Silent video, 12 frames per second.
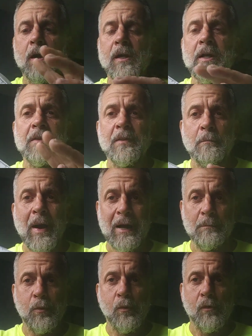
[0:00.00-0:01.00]
in the
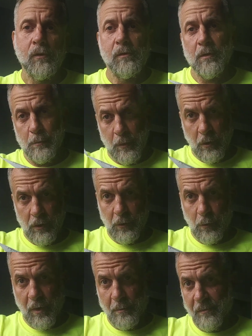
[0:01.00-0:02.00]
back pool. You also
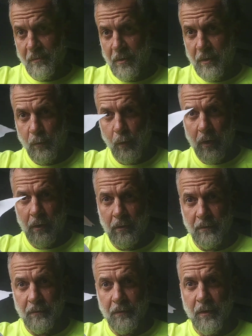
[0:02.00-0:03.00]
want to be very aware
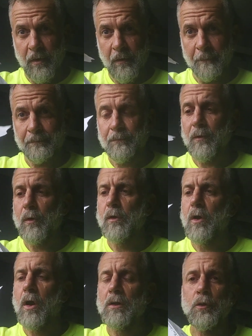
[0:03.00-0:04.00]
of the
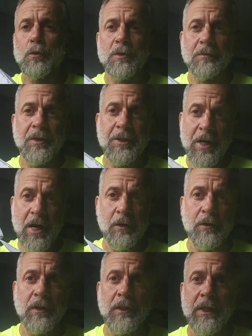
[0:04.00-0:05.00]
contours of the channel
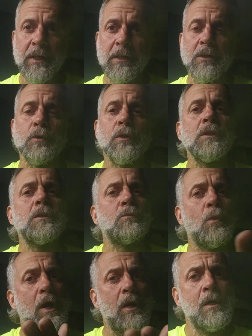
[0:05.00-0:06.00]
that lead into it. This is
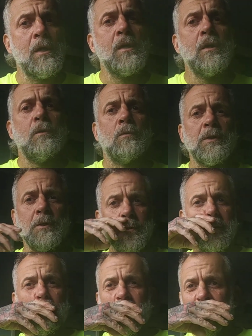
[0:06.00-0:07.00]
why when you
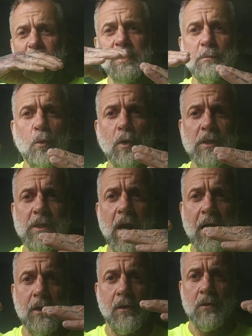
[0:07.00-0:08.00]
see Boise,
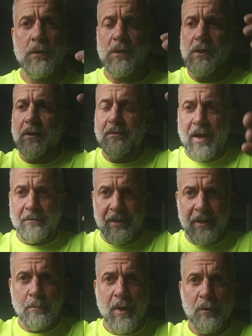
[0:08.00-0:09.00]
Idaho, instead of
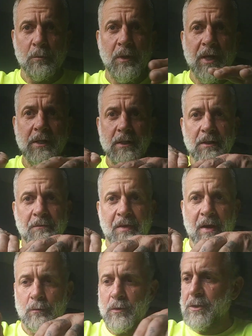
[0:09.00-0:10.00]
having the metal plates, if
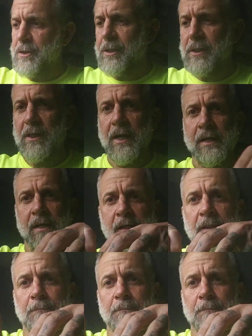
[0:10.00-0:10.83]
that was just a